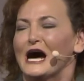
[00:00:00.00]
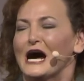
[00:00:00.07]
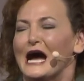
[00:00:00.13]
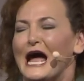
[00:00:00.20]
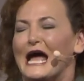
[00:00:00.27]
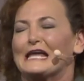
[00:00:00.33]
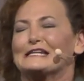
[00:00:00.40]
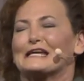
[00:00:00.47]

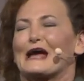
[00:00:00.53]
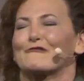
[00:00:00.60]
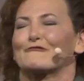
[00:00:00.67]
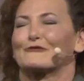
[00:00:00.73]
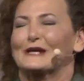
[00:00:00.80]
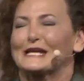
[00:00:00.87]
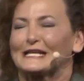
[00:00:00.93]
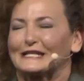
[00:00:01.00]
And I
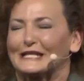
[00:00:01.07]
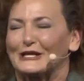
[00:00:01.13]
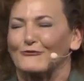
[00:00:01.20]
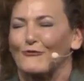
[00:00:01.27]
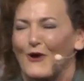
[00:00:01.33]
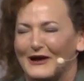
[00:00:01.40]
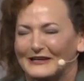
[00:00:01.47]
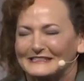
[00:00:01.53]
really
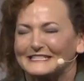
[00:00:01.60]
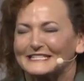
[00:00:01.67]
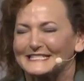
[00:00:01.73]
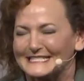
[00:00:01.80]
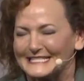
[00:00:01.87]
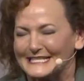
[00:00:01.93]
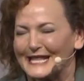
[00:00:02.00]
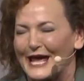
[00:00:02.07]
want to
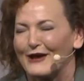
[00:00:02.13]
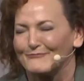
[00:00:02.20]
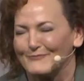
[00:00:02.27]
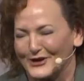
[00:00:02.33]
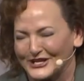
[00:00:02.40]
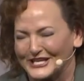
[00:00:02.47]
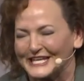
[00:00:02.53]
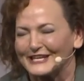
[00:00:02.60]
see that
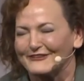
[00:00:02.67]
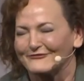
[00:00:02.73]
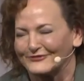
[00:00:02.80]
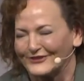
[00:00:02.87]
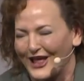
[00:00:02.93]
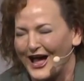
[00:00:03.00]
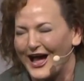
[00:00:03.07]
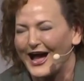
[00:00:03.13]
monkey
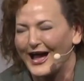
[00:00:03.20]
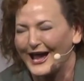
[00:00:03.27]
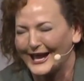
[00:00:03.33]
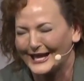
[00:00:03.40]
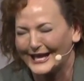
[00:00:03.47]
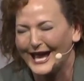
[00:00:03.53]
fly.